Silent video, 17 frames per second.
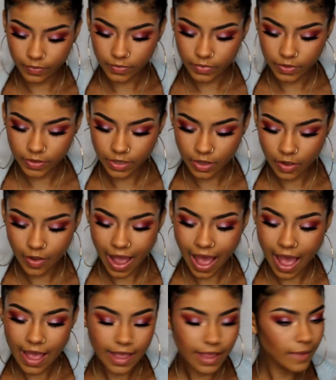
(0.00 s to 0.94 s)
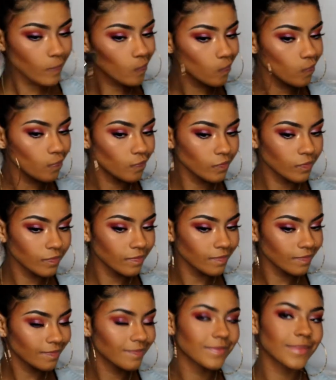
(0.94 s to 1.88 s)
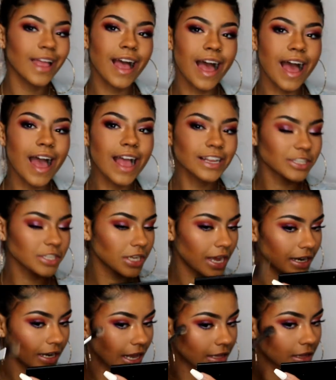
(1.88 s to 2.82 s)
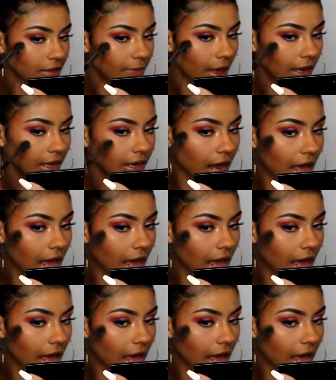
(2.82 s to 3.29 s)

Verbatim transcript: so I'm I actually kind of like the palette.